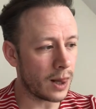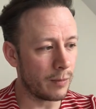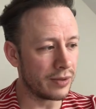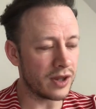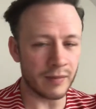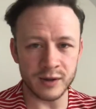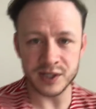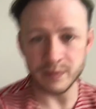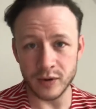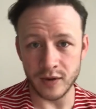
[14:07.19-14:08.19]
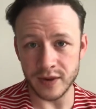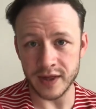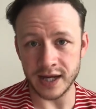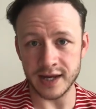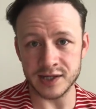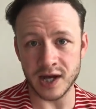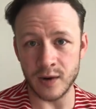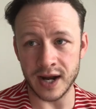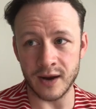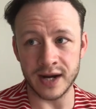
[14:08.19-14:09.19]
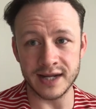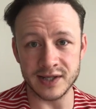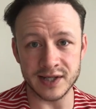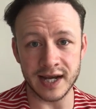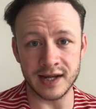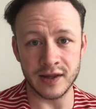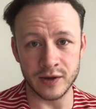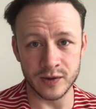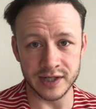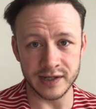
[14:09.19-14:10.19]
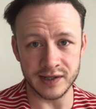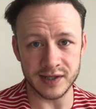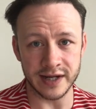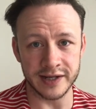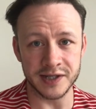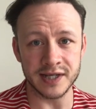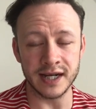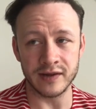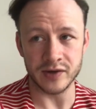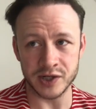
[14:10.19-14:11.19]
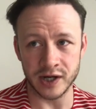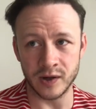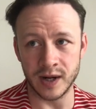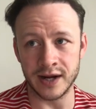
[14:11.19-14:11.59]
But the most important thing is going out and entertaining the audience and stealing the show.